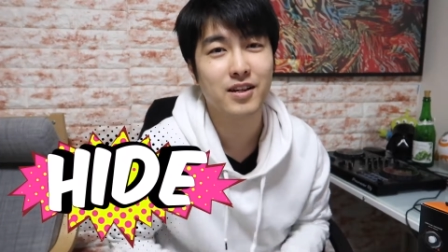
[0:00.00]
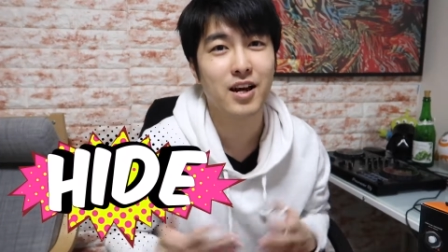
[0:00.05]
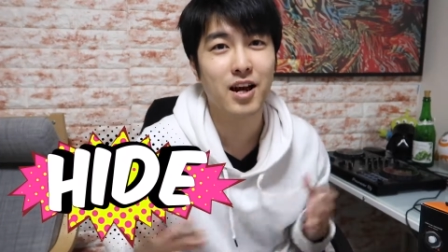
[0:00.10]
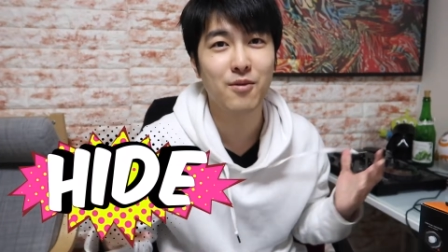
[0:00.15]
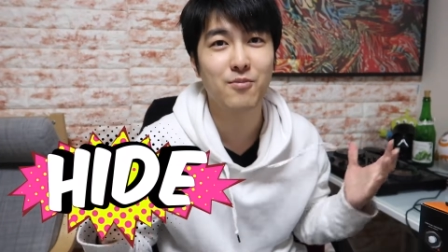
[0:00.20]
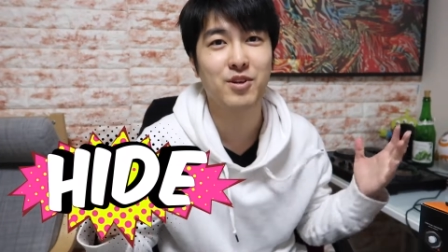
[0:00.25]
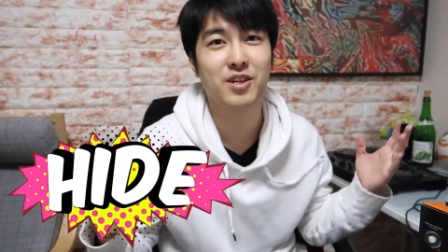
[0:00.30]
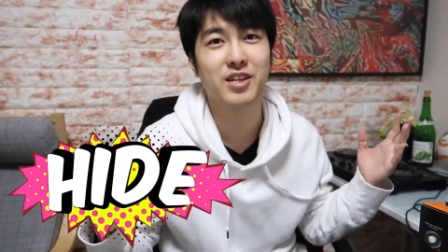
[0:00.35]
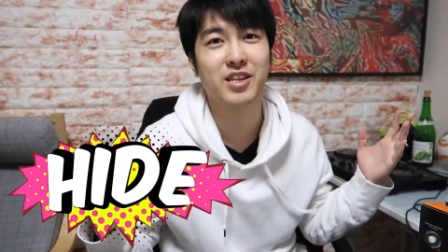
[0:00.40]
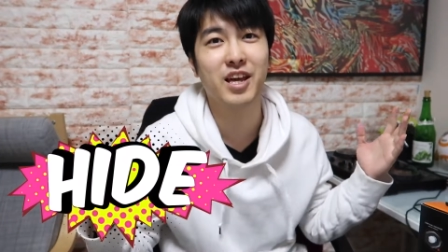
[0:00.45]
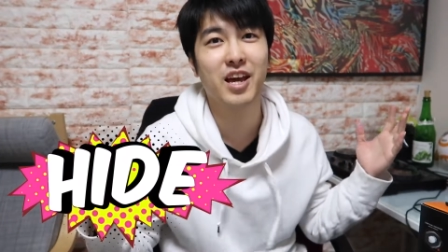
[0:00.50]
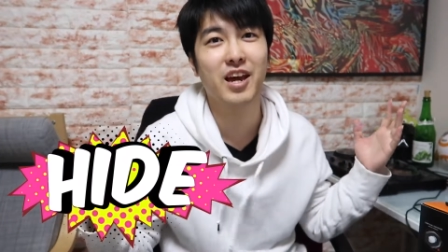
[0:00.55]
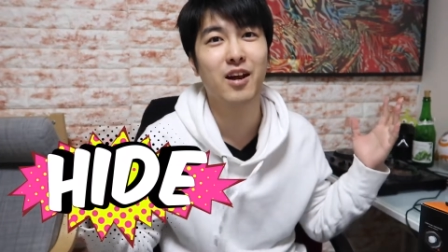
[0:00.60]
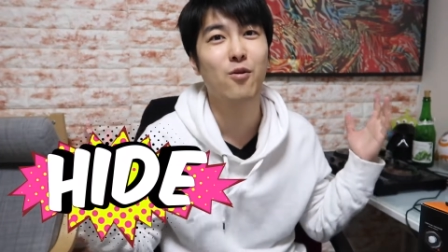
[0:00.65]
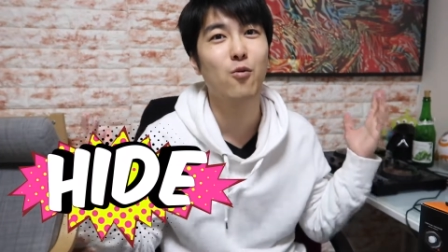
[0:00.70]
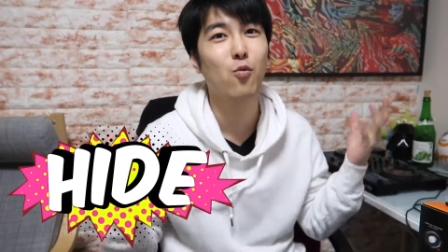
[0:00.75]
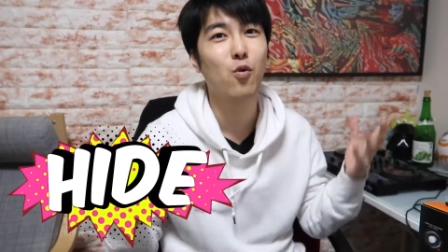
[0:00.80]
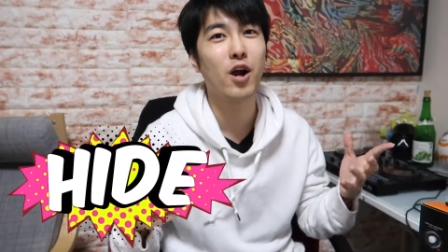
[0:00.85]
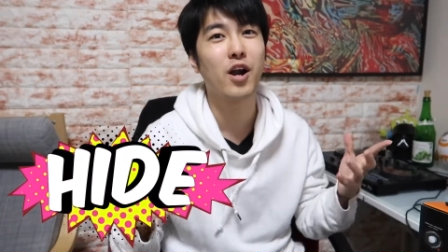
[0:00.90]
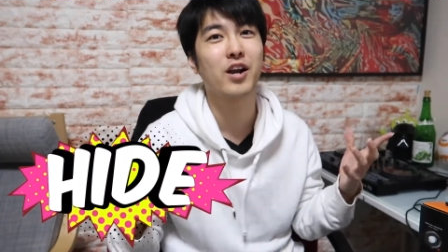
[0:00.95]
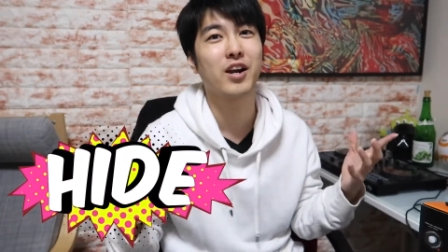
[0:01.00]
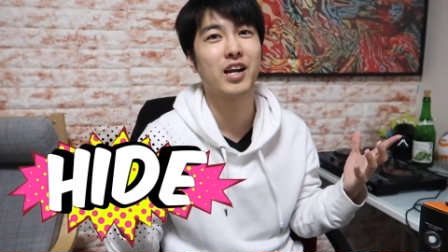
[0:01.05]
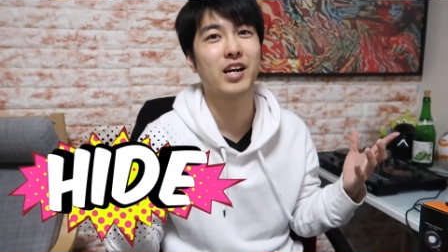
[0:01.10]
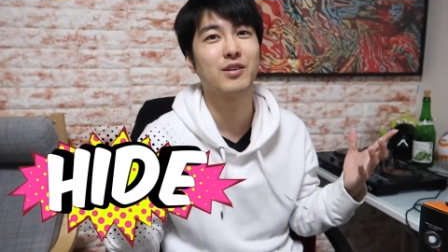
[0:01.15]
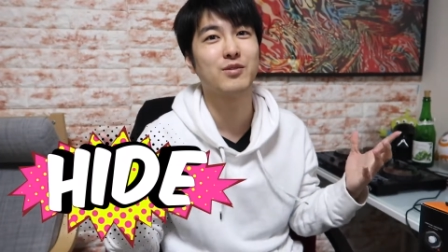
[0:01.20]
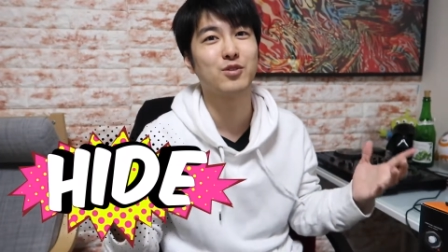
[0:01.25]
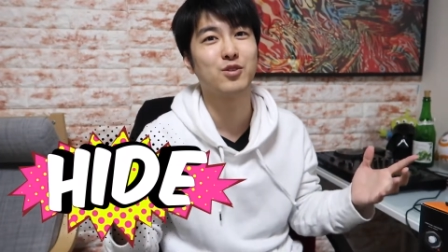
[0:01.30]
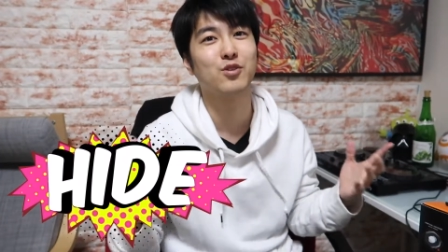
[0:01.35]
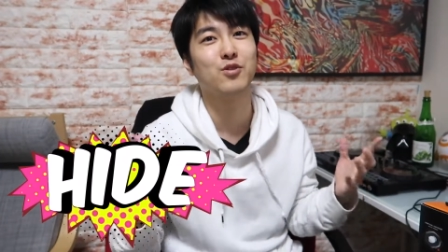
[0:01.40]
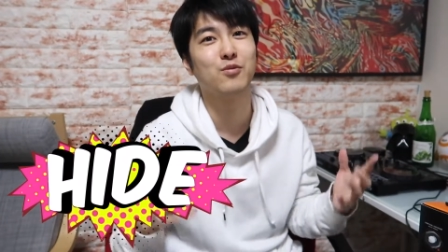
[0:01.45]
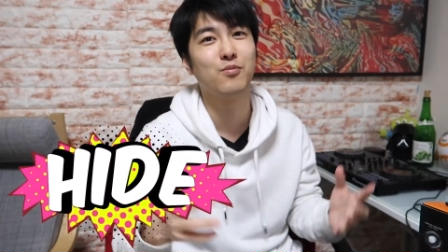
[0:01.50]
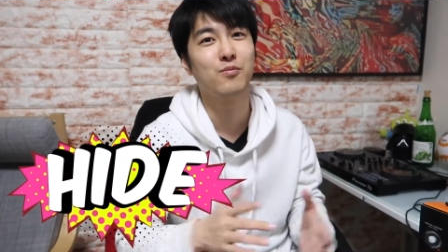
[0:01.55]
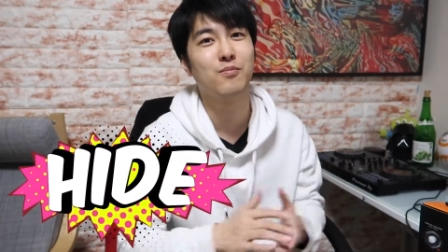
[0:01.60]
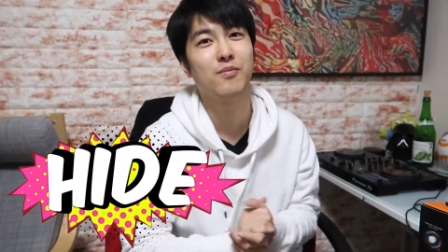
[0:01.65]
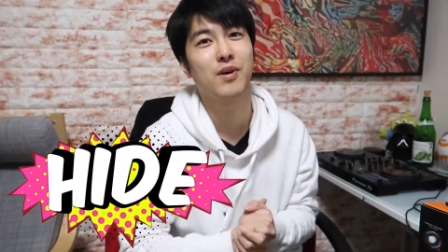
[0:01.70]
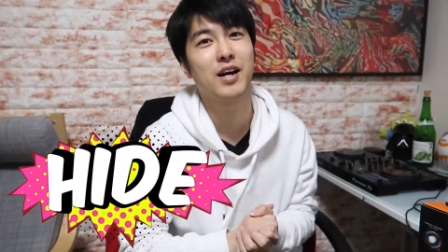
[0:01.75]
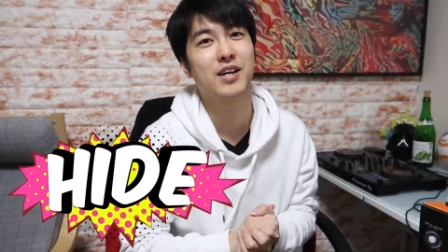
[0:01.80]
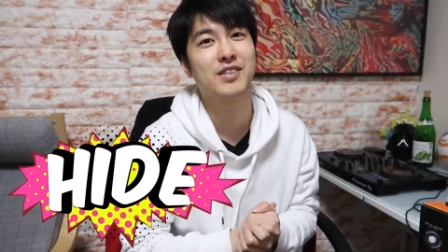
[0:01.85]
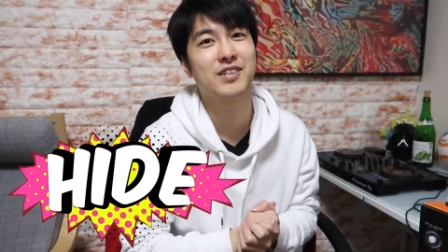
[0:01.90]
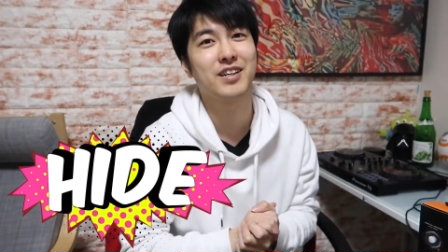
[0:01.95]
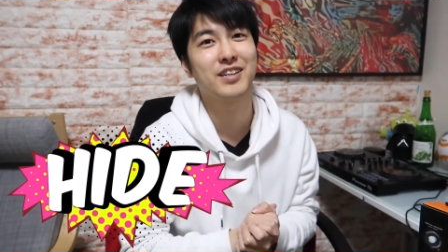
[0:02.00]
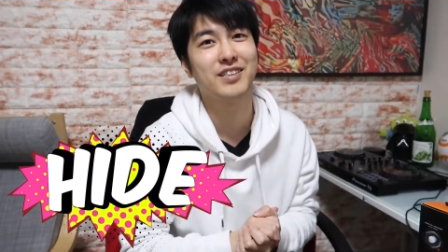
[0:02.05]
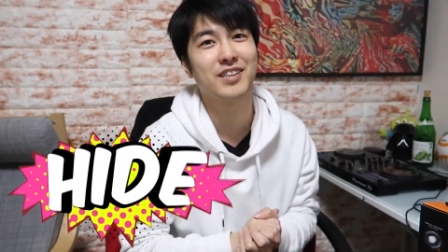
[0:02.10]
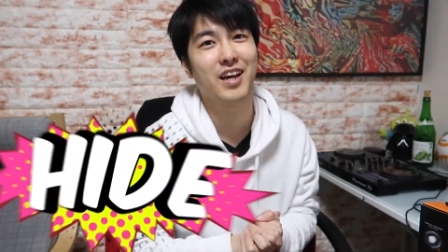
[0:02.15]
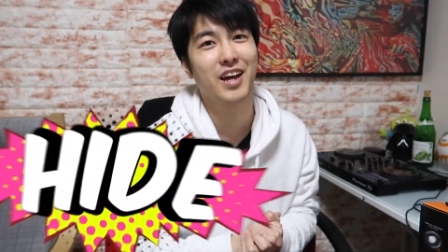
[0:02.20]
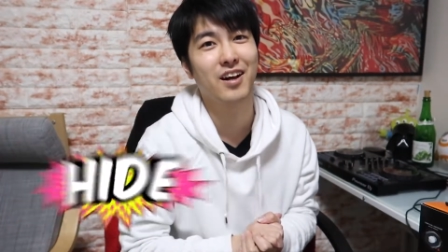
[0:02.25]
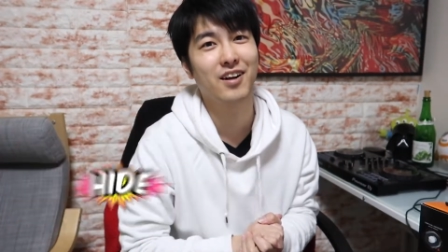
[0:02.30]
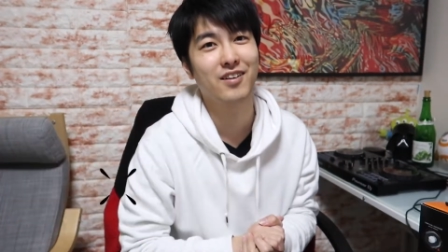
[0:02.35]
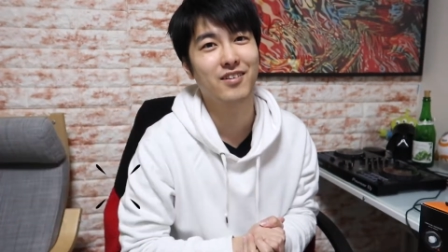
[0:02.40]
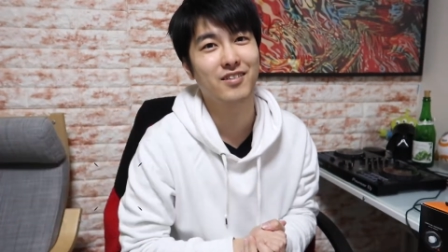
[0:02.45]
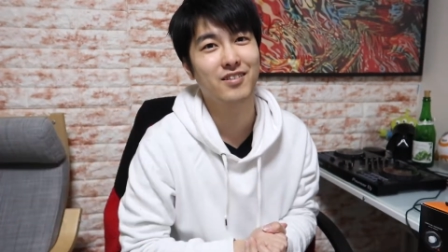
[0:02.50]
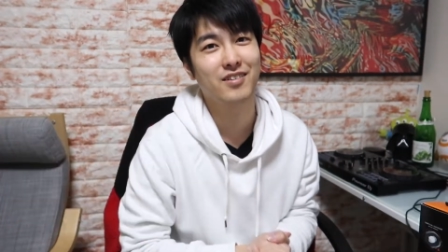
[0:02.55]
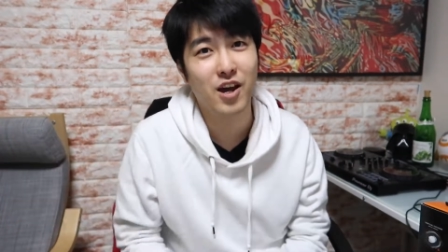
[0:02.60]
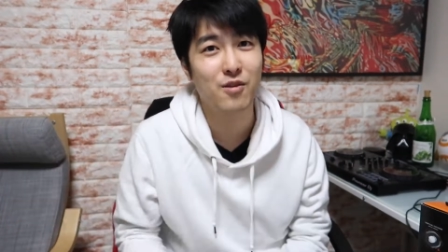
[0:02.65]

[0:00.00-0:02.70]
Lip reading: I'm Hide. Welcome to my channel,